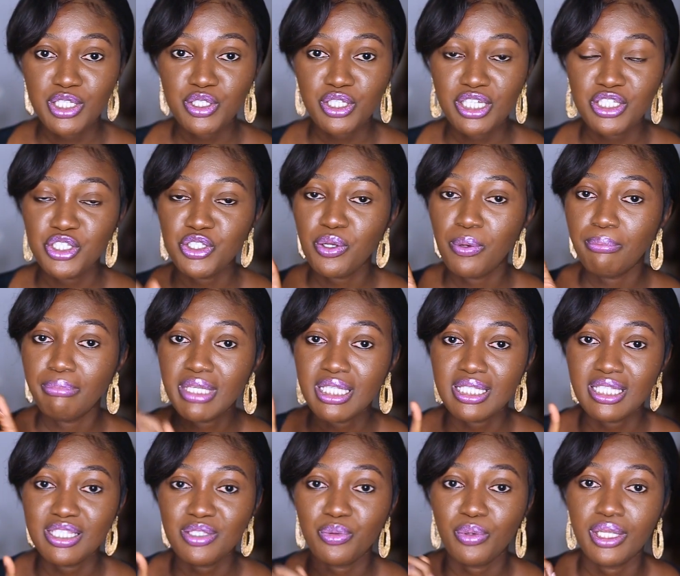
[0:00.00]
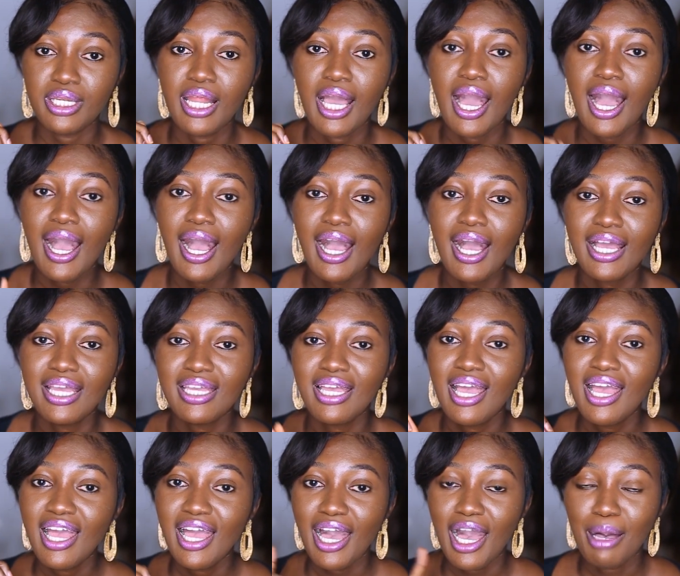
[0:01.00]
so that you don't miss it when I
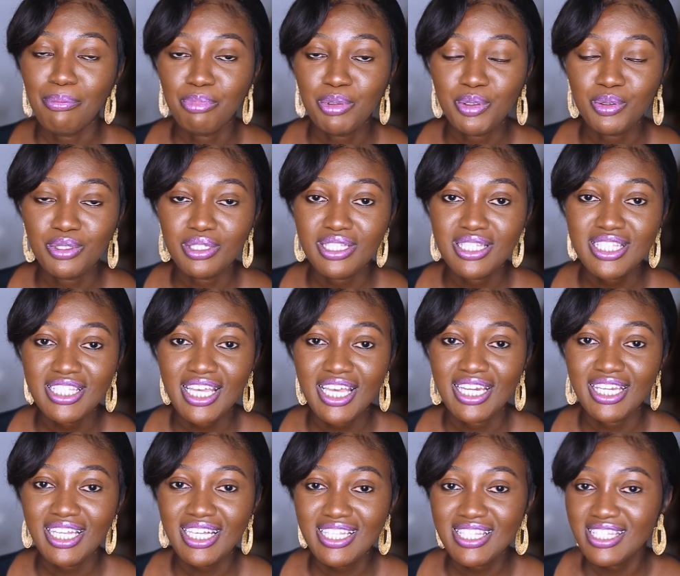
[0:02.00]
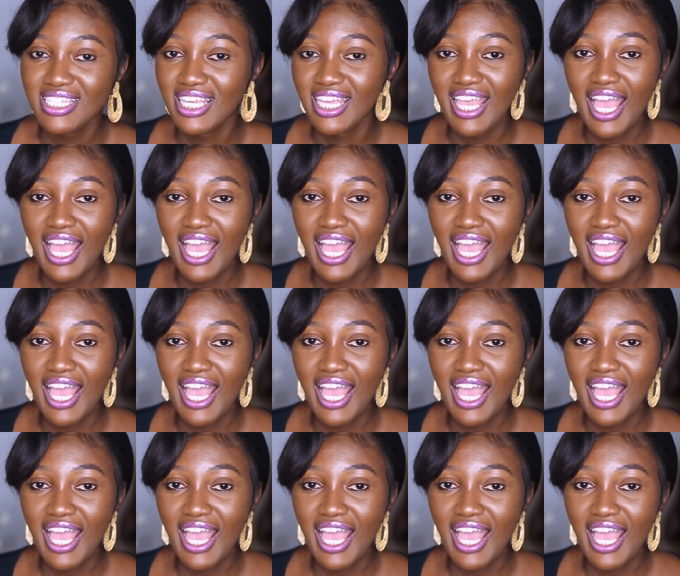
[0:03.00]
upload it. And that's it.